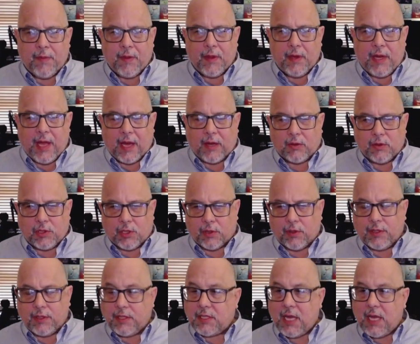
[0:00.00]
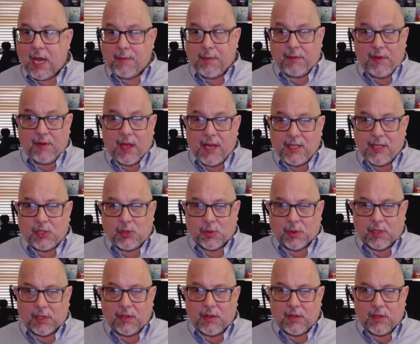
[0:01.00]
Now, during the time of
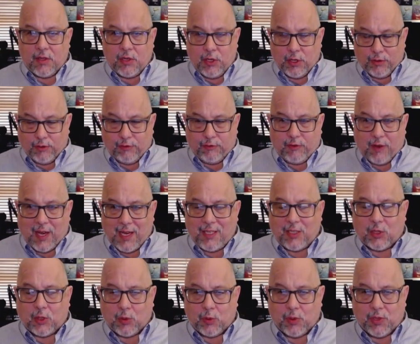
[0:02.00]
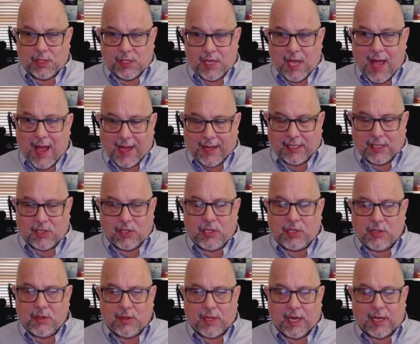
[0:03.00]
Ezra, Nun final was added
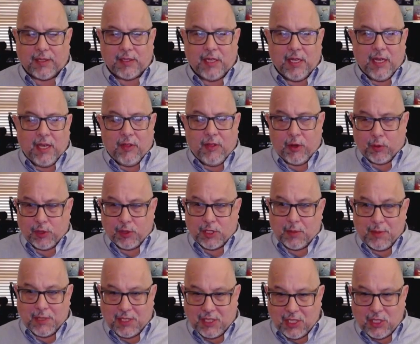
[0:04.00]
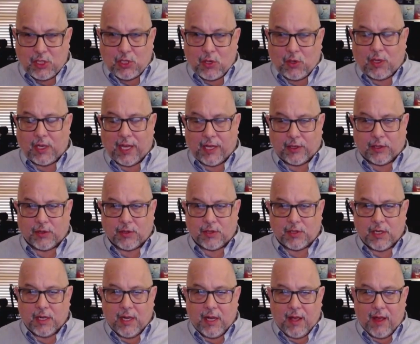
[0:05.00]
to that. There were some additional letters,
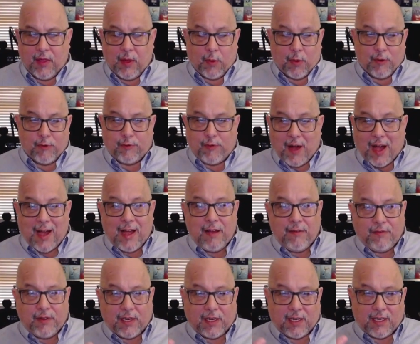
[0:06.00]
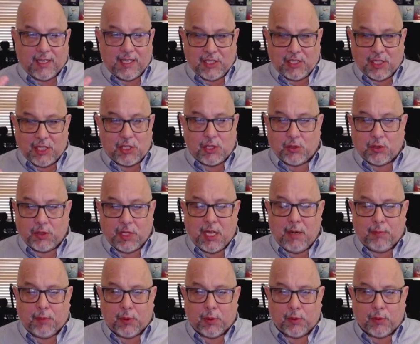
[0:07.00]
and there were five uh, additional
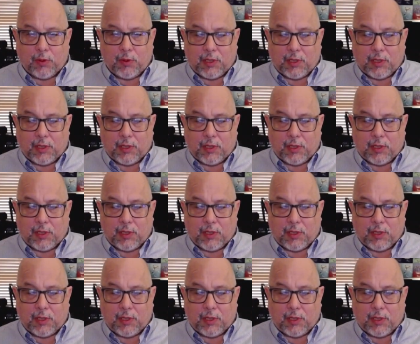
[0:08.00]
Hebrew